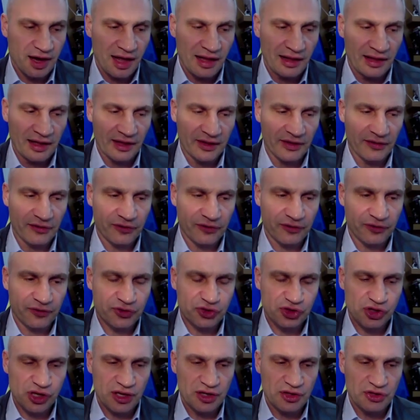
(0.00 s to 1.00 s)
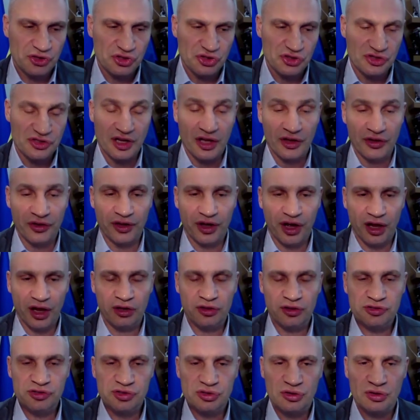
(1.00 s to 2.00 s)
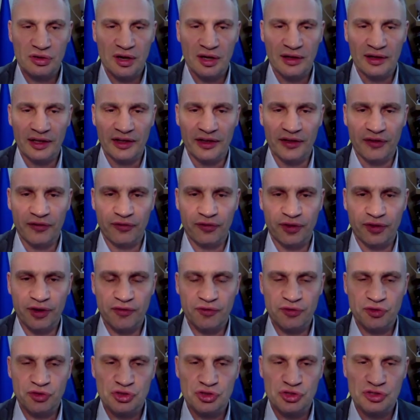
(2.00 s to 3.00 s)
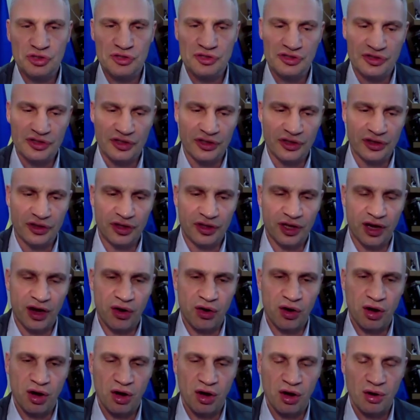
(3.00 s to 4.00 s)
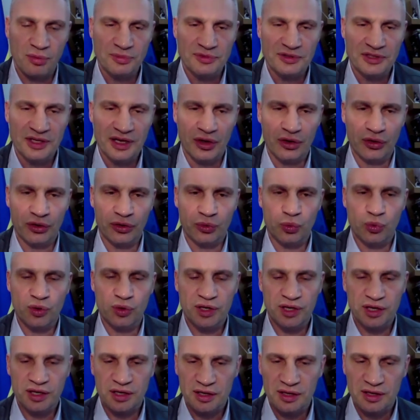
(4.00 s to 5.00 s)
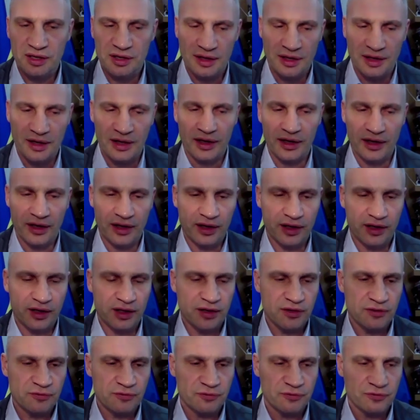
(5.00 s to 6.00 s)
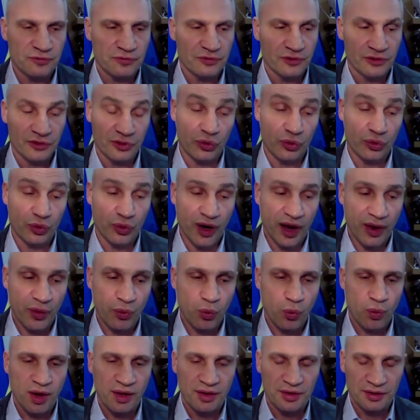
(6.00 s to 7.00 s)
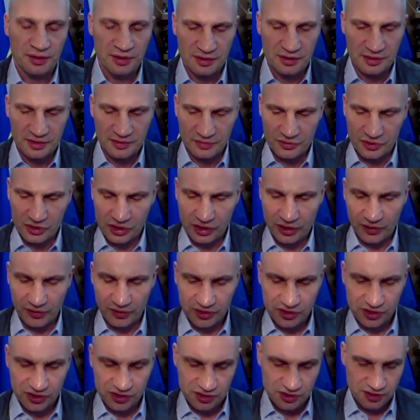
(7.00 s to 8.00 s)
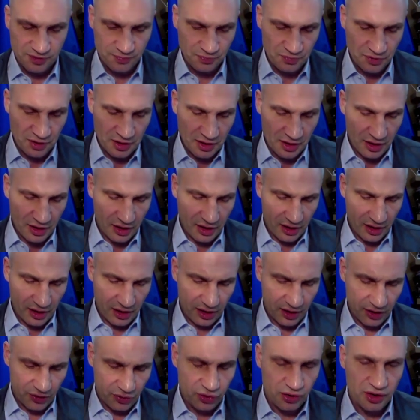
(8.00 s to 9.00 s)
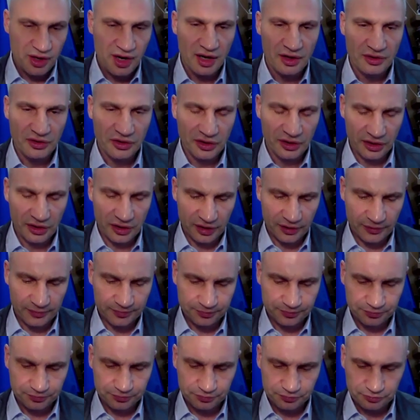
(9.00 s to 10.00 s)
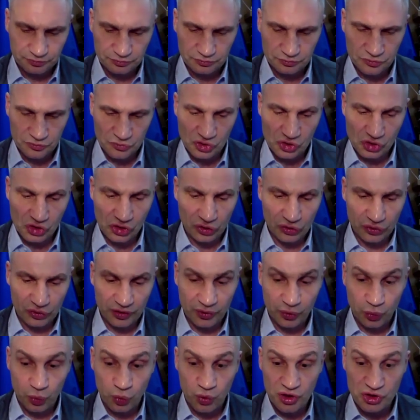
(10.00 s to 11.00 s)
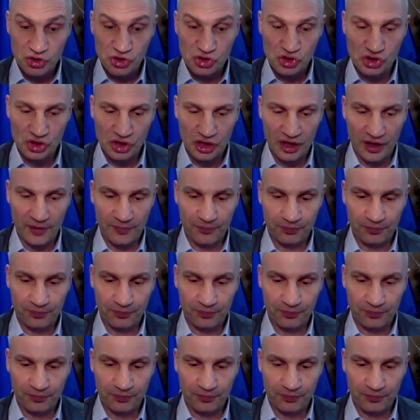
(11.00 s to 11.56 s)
a lot of challenges. And also a lot of refugees in our hometown, we give to everyone services. Regarding children, which